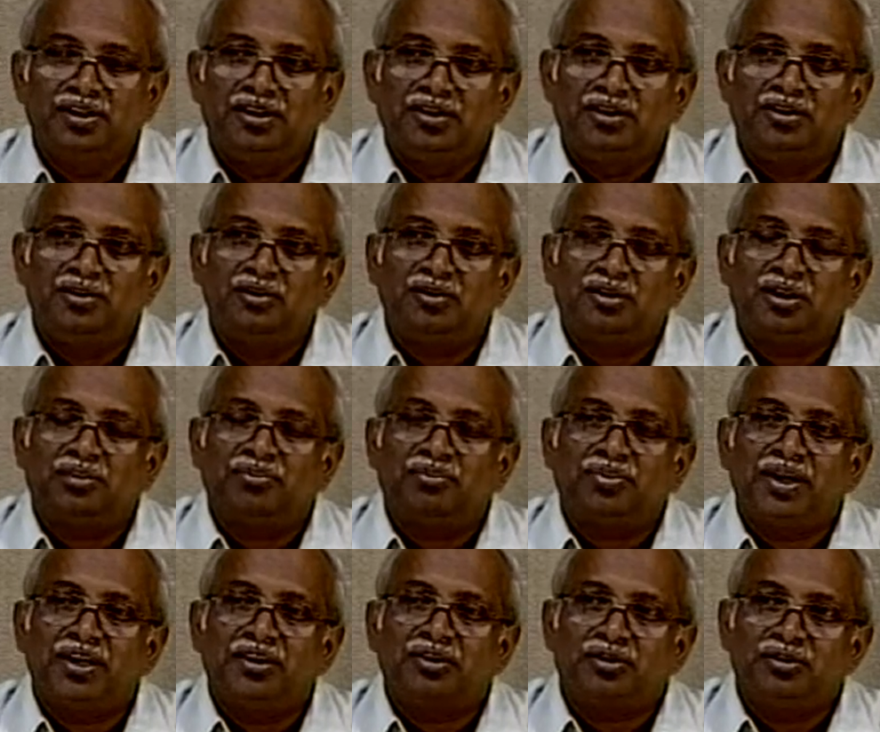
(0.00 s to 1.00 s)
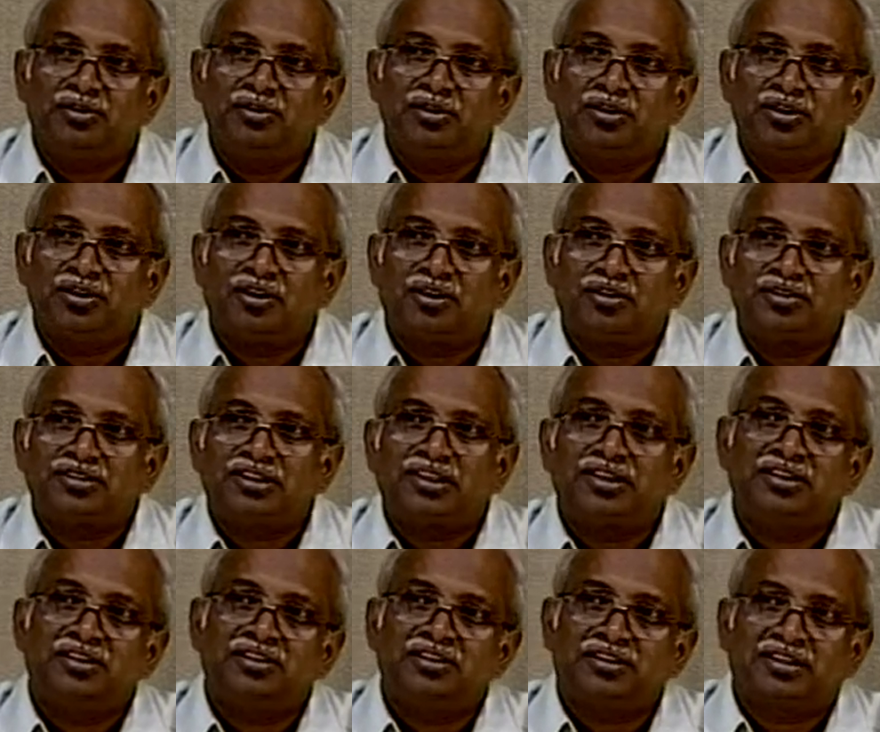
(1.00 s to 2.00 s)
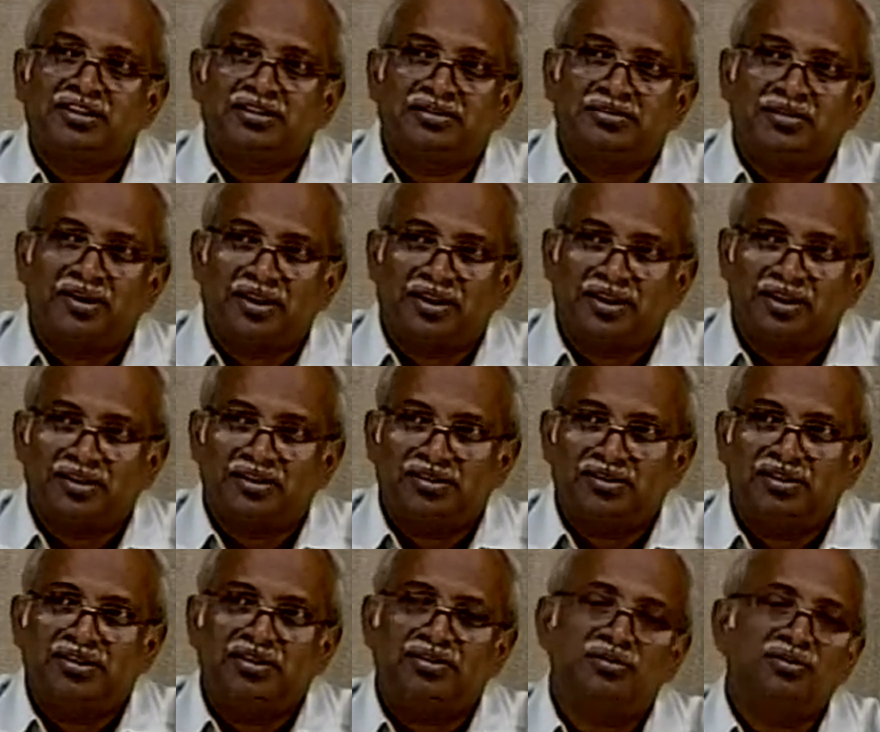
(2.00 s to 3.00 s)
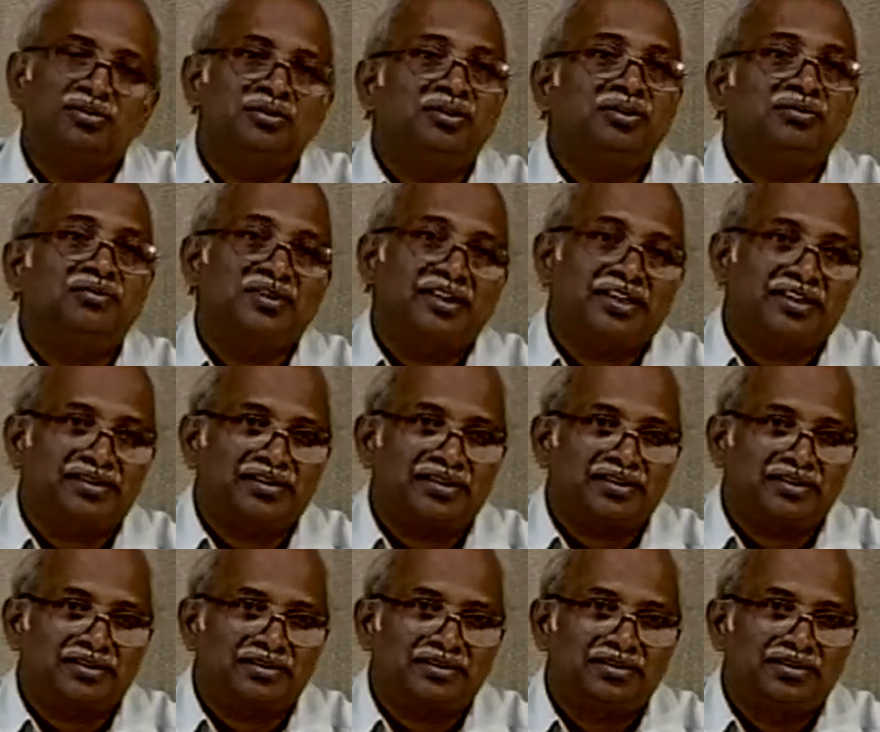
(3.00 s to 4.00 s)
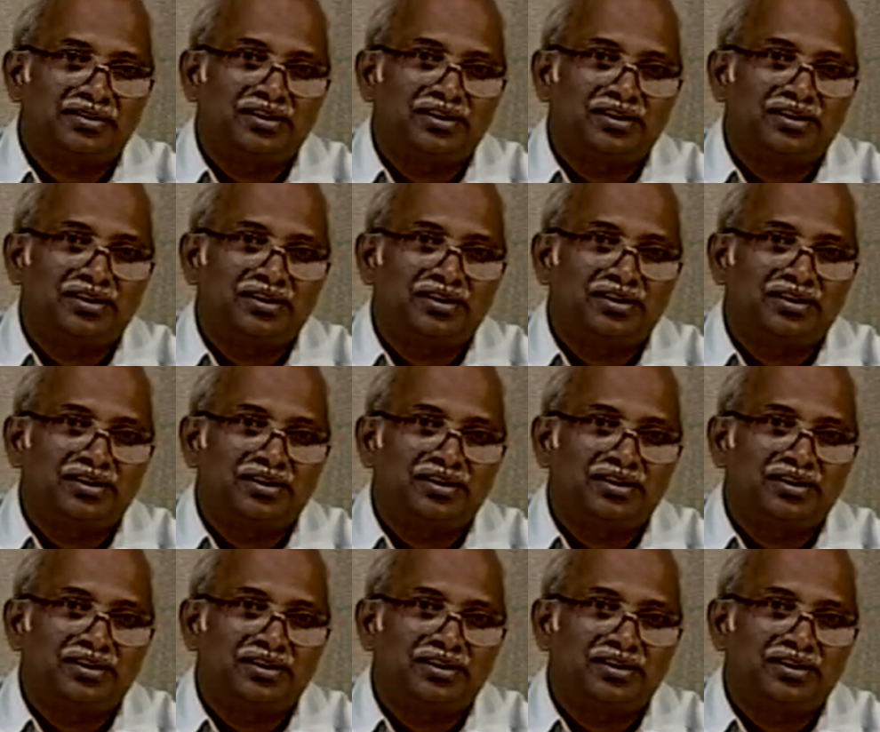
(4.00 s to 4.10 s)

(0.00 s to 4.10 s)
you compare all your costs at international market, including freight rate.